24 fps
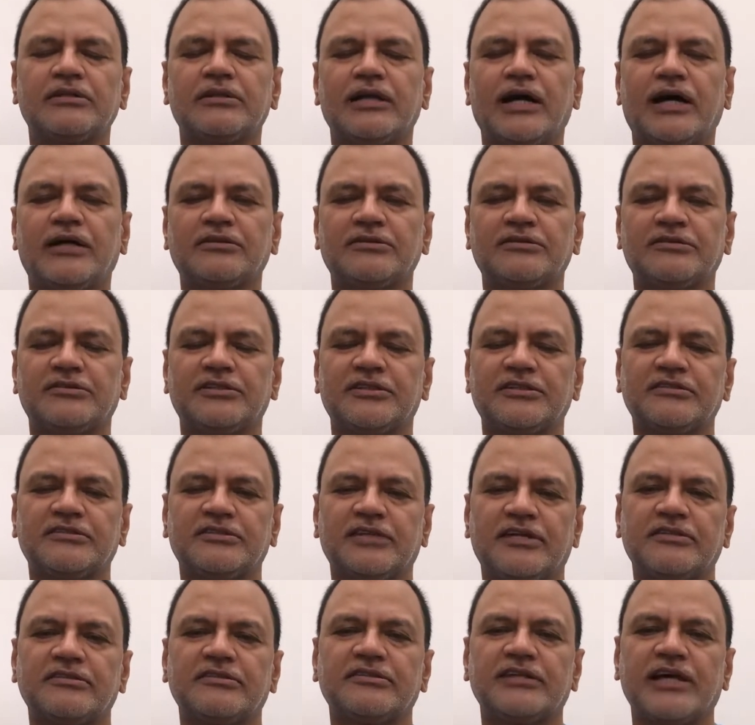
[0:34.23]
that's the
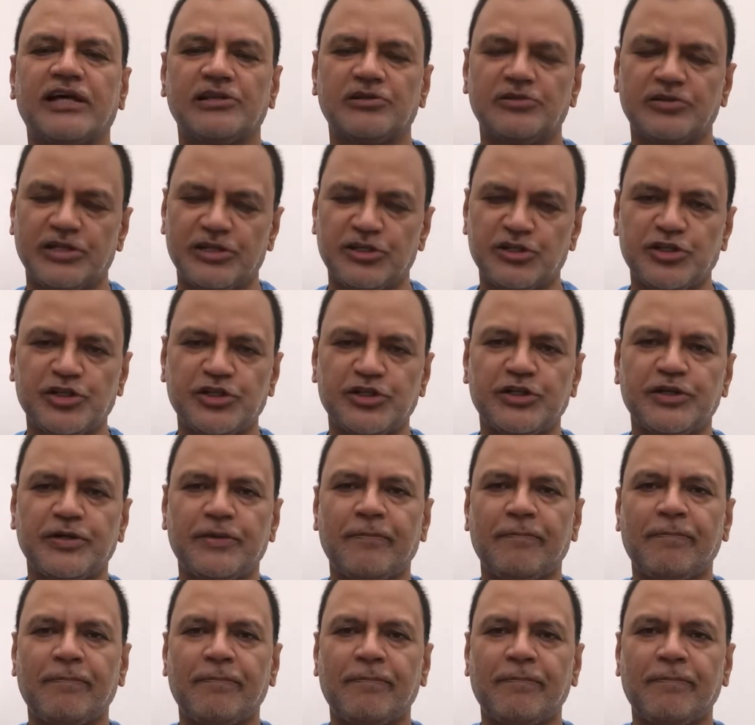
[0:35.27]
sun salutation.